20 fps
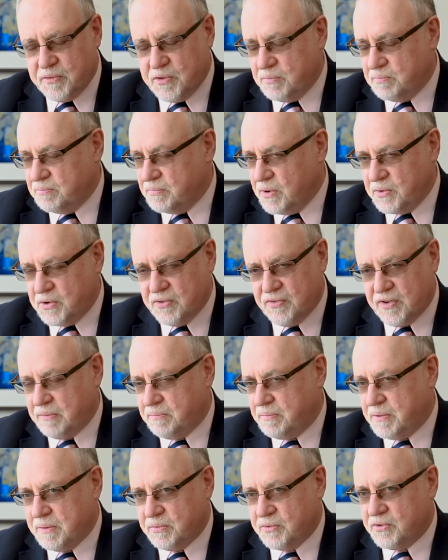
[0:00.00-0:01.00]
you
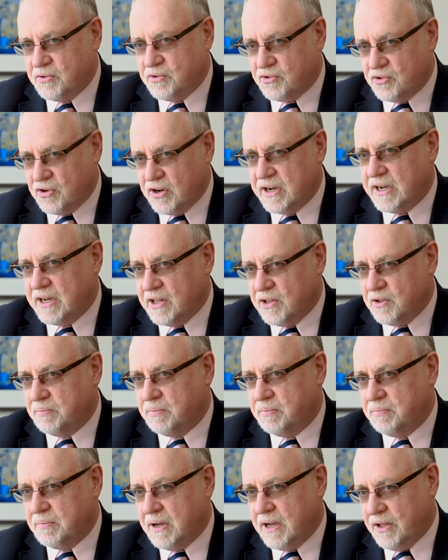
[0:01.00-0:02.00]
motivate people to try and
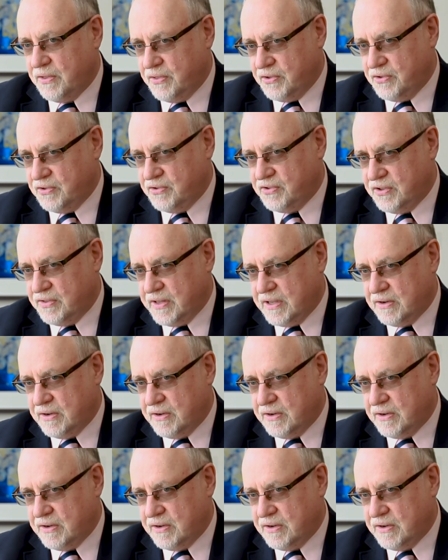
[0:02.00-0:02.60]
help others,